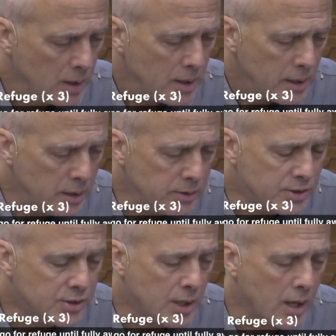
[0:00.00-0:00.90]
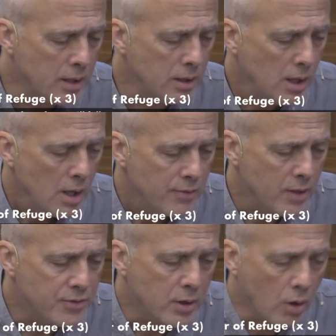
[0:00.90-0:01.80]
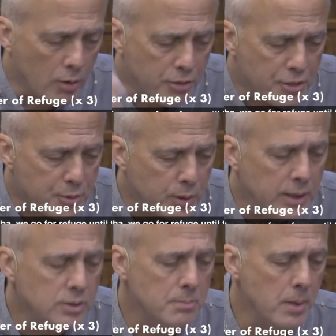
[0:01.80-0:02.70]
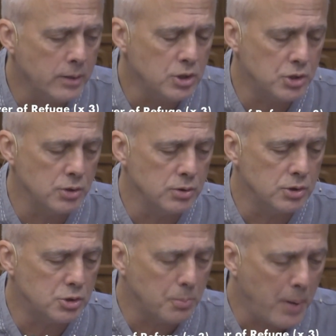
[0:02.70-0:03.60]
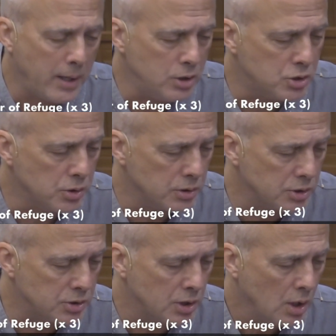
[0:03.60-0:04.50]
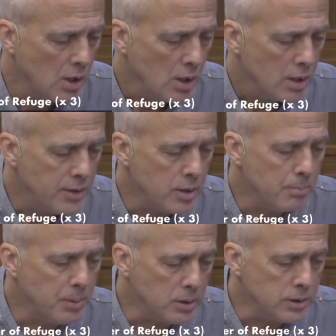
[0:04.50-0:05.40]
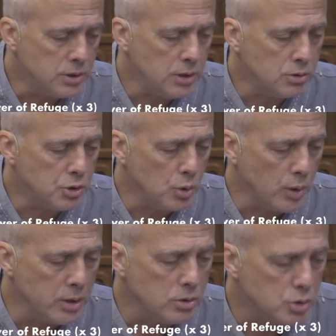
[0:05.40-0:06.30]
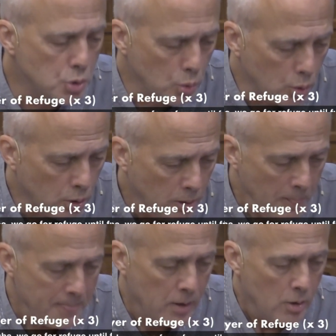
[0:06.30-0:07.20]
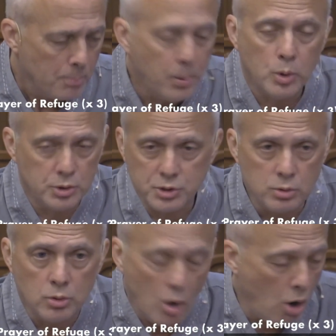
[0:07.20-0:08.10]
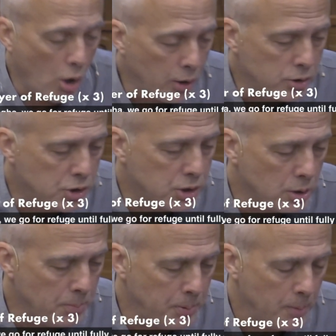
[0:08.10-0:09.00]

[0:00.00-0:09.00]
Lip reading: It is said that there are 3 dimensions to patience: the ability to endure personal hardship,